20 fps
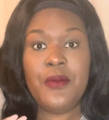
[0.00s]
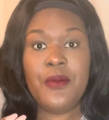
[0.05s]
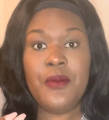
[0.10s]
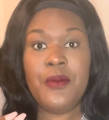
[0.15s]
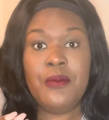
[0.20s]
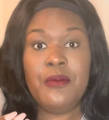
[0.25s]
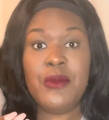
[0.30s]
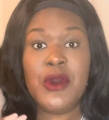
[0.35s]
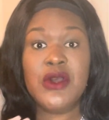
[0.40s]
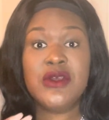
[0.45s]

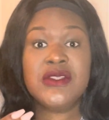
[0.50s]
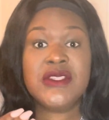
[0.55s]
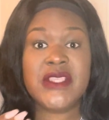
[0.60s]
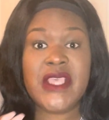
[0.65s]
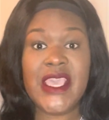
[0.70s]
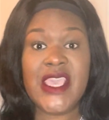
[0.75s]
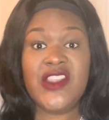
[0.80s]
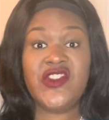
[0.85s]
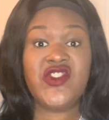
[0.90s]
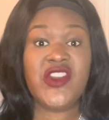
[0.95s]
most
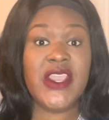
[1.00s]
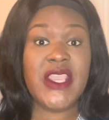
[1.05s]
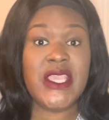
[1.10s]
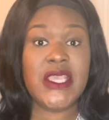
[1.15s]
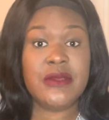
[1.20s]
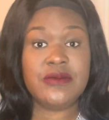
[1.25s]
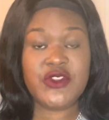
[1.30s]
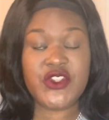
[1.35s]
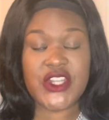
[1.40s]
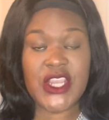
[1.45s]

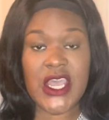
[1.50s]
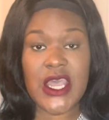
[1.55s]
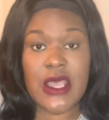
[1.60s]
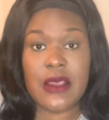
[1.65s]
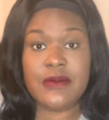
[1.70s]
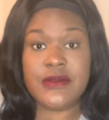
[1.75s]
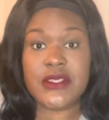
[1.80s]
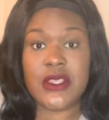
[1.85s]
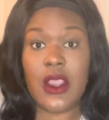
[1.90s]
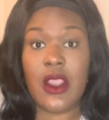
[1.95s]
HIM
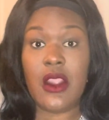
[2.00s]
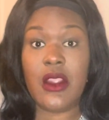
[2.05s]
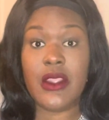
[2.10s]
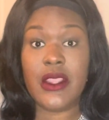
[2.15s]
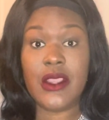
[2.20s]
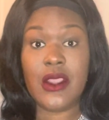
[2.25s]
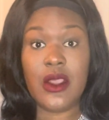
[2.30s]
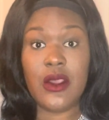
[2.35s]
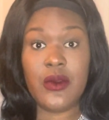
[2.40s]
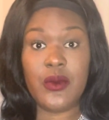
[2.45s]
jobs are